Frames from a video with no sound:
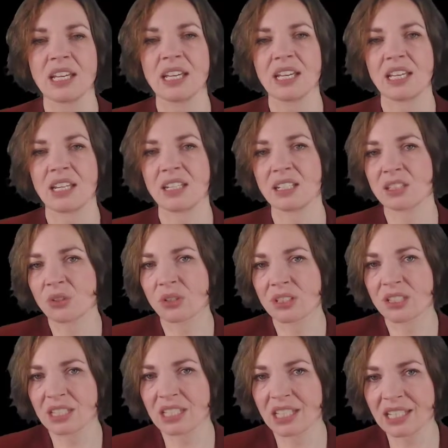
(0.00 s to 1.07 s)
It is
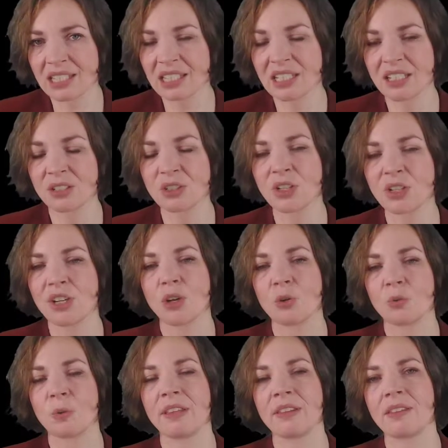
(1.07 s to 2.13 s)
consistent
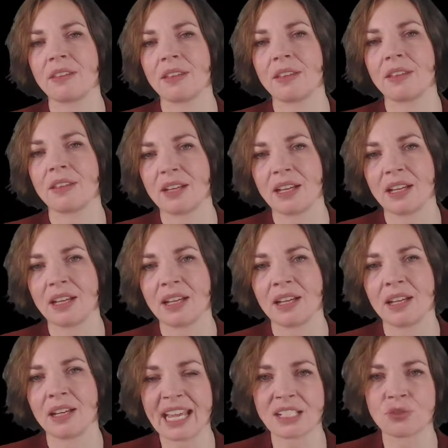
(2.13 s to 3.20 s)
with
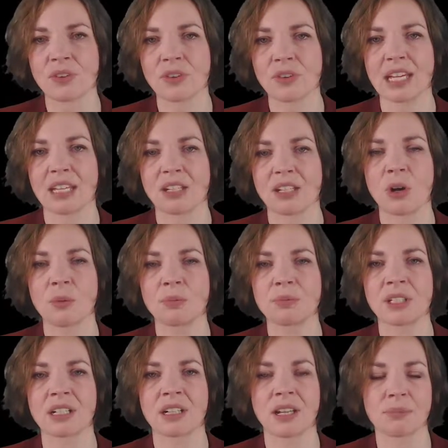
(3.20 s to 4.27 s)
X-ray and
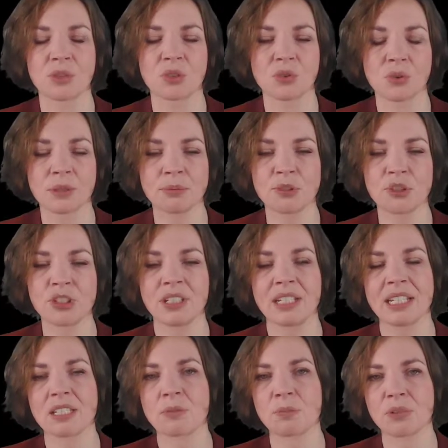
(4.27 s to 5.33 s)
optical absorption
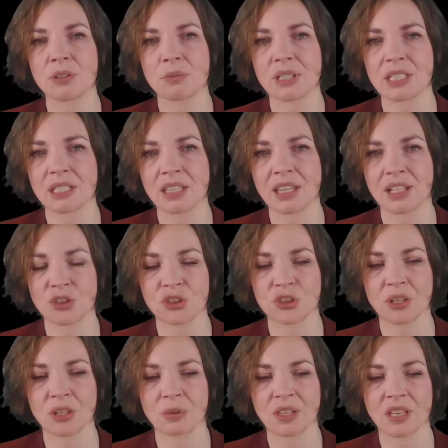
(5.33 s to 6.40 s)
experiments that
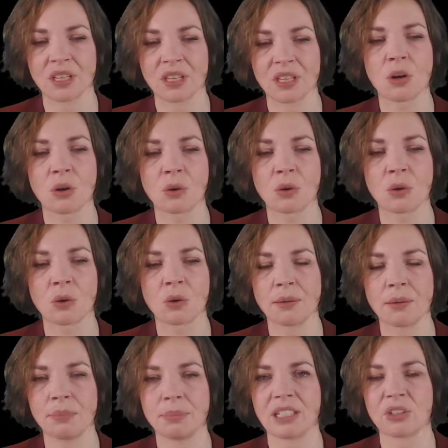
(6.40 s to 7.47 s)
show that holes are
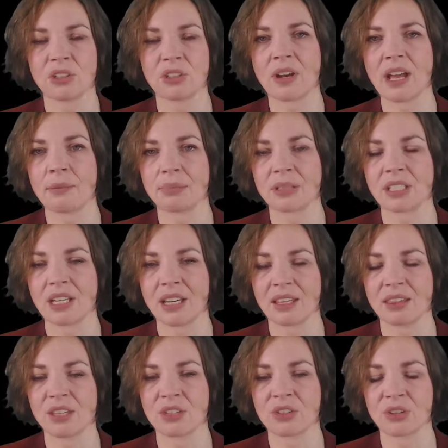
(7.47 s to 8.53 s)
being trapped
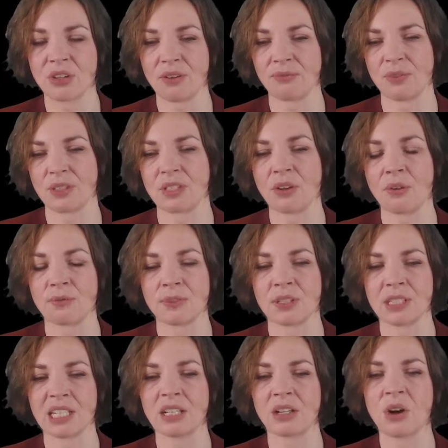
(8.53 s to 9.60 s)
at the surface of
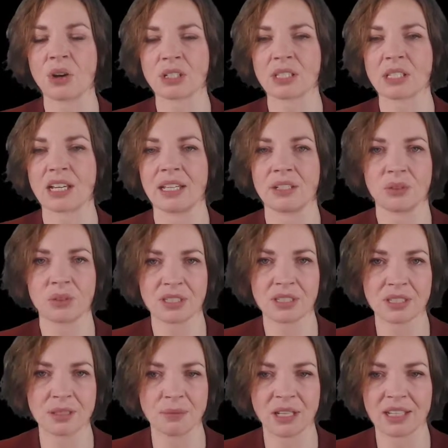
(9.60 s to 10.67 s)
zinc oxide on
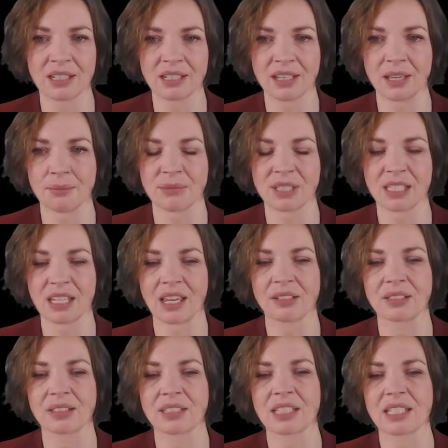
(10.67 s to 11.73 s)
similar
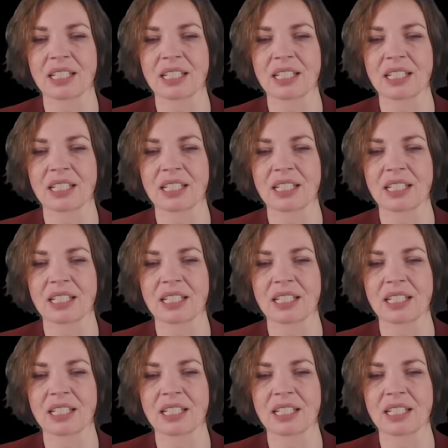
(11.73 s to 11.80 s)
timescales.